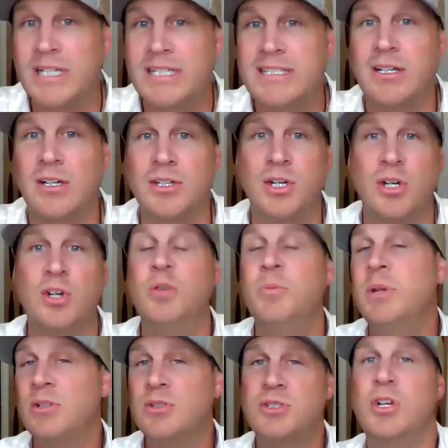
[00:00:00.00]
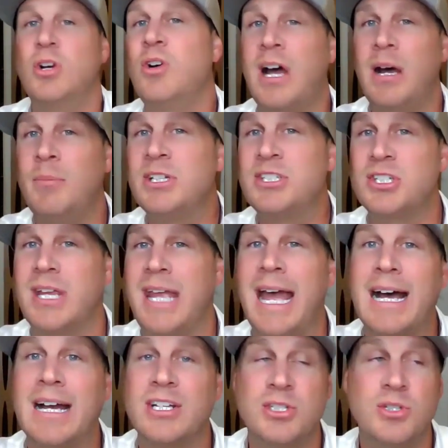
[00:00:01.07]
wanna sell your home, it'll show how much
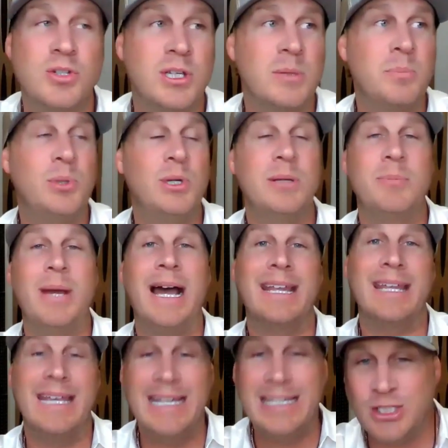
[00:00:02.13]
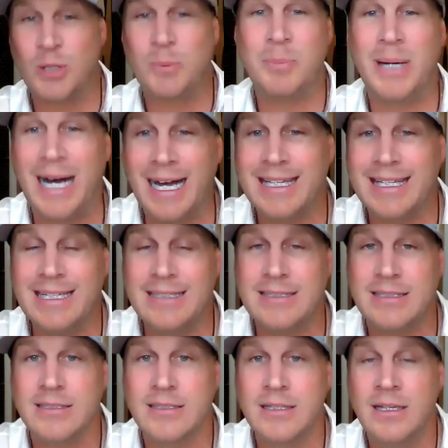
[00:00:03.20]
cash you can put back in your
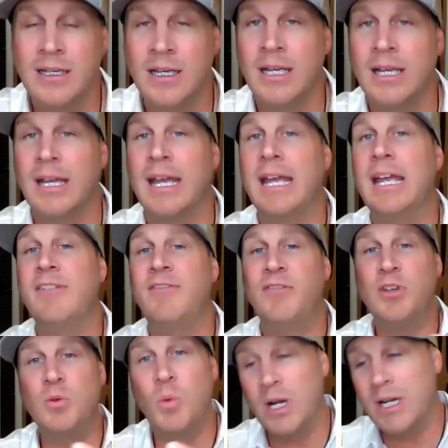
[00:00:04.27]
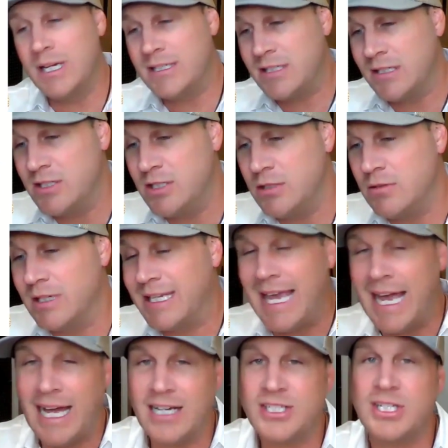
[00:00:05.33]
pocket. If you wanted to do a
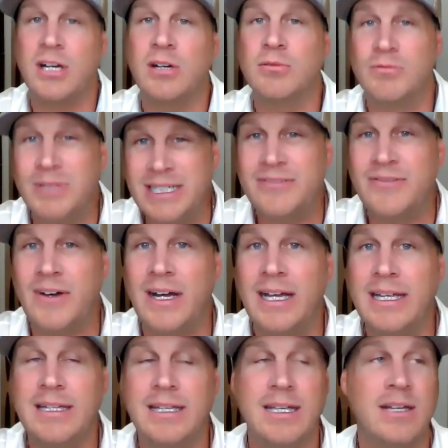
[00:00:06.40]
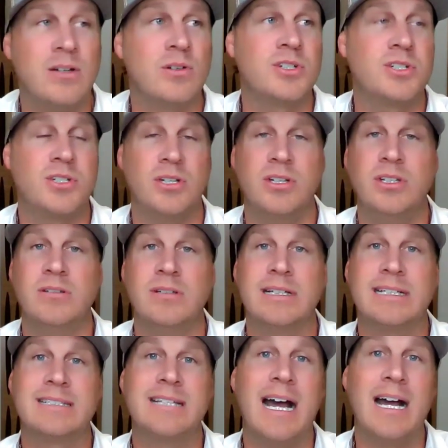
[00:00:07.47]
cash out refi, it'll show you
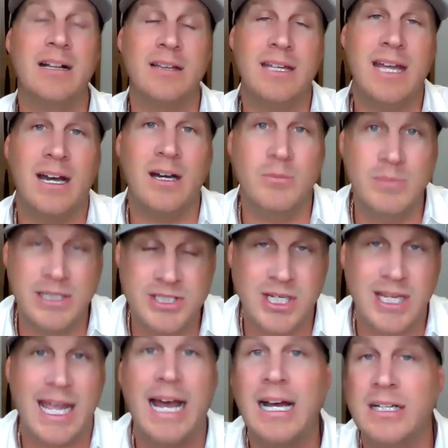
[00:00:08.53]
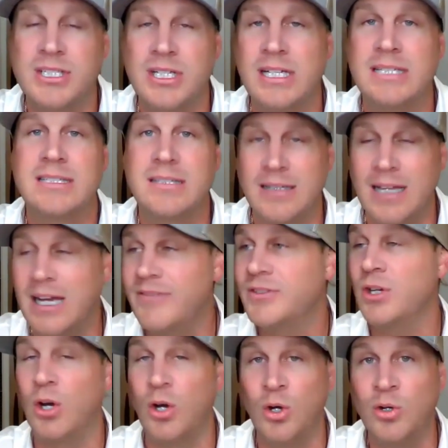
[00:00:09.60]
exactly how much cash is
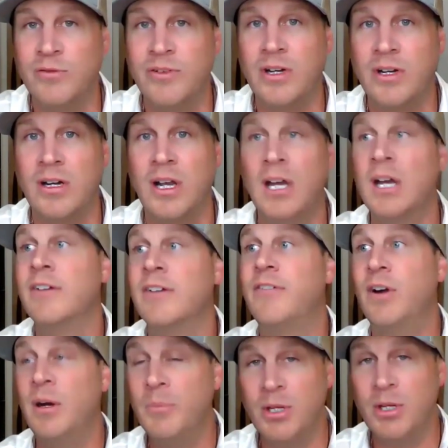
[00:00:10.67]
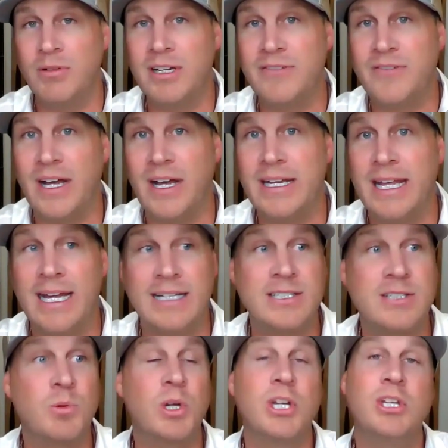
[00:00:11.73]
left over from the
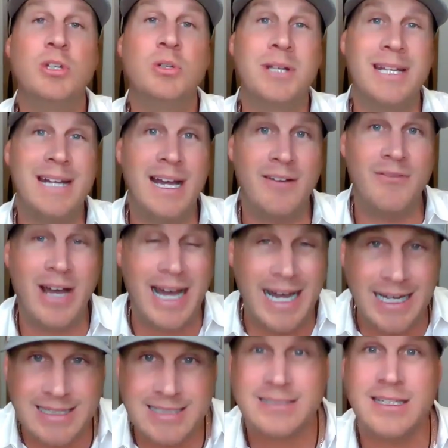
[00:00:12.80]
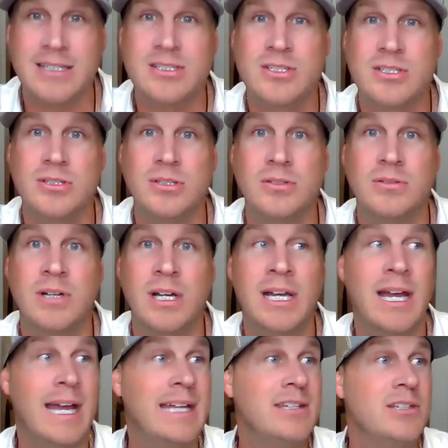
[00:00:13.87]
refinance where you can have access to
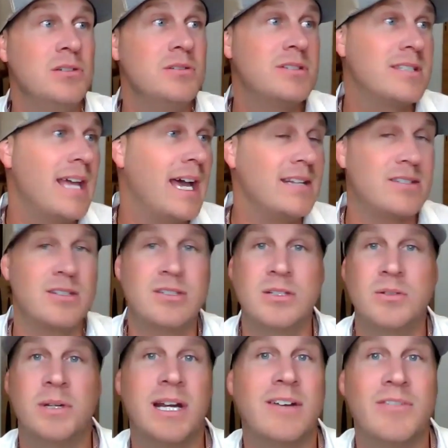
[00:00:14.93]
and use that to do